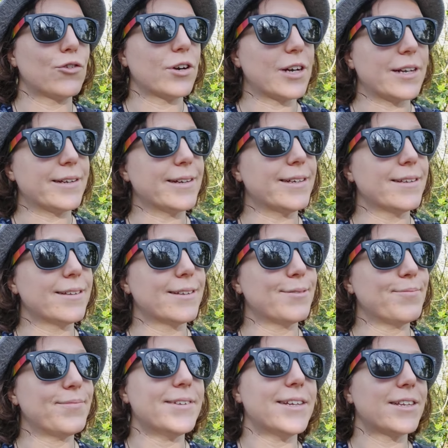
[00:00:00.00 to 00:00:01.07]

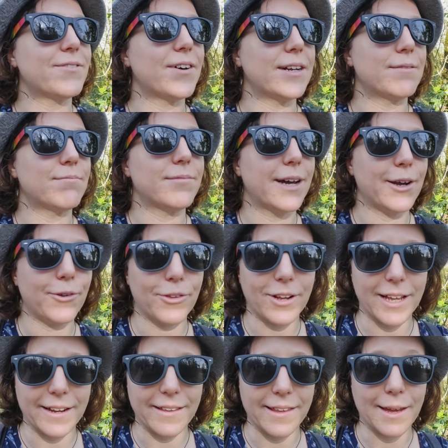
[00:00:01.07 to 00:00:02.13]
Troglodytes. That's fun. I
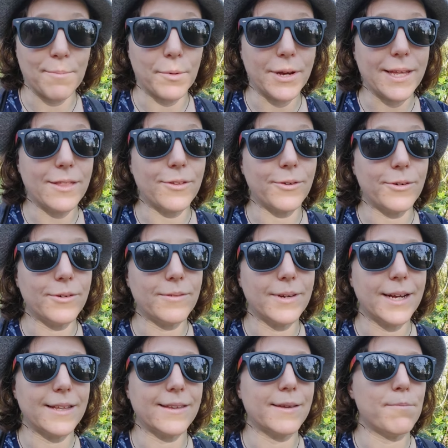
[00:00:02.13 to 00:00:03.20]
also like to say mojito
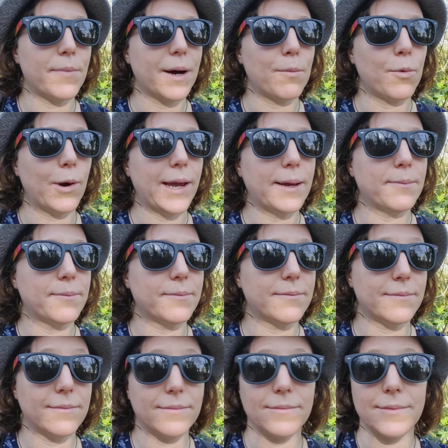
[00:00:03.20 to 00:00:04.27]
in Zimbabwe.
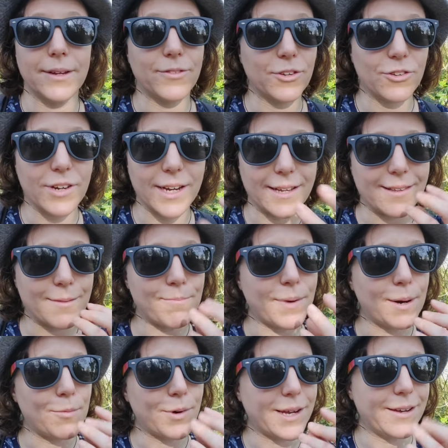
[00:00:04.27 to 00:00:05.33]
You have to try it,
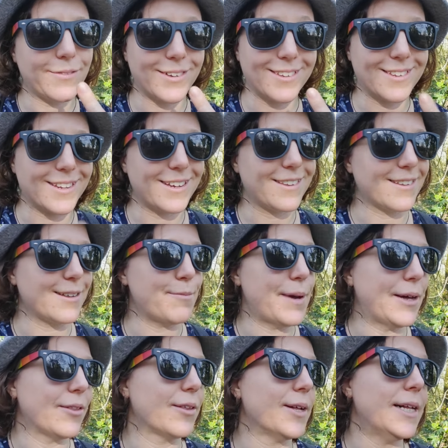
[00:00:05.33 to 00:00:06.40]
Zimbabwe. It feels nice in the
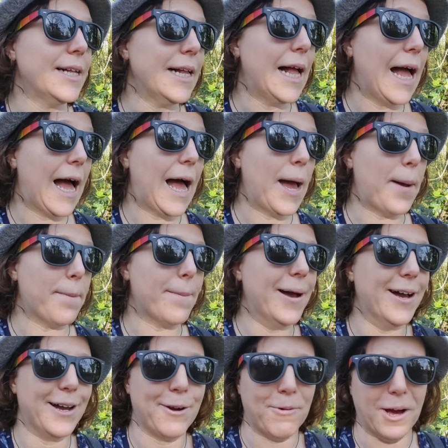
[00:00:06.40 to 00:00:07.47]
mouth. I
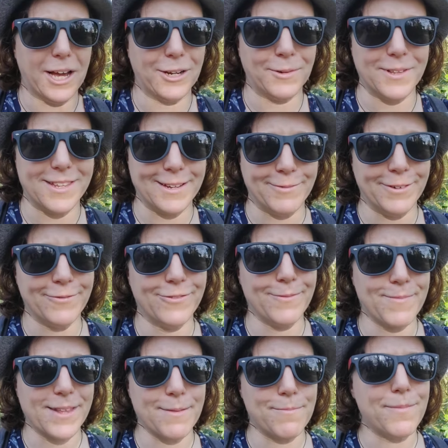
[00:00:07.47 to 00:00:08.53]
worked with someone
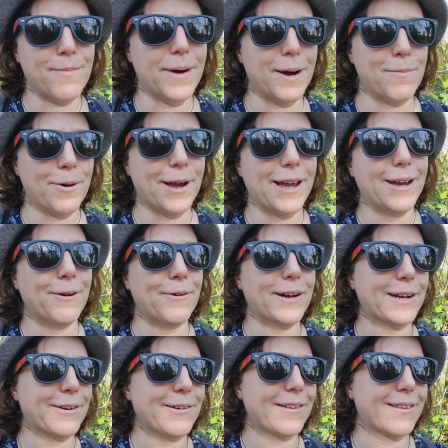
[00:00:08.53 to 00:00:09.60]
from Zimbabwe
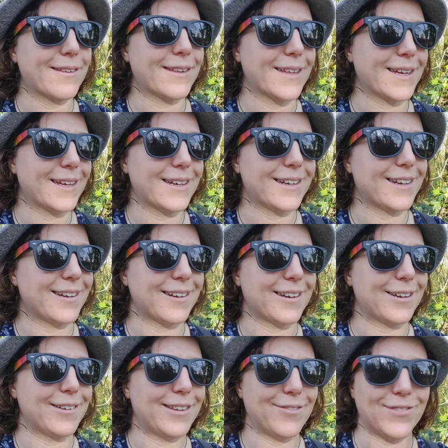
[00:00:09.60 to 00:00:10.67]
when I was,
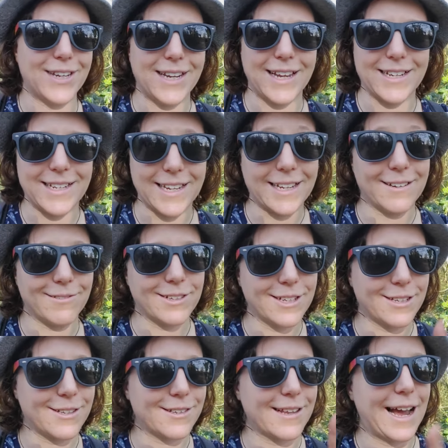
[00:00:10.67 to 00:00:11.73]
17, 18,
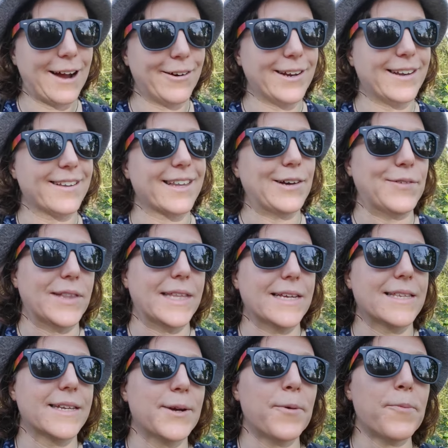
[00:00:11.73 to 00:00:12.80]
which is how I discovered
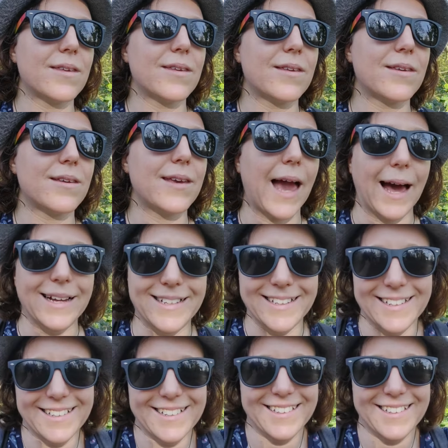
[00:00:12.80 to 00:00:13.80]
this. Yeah.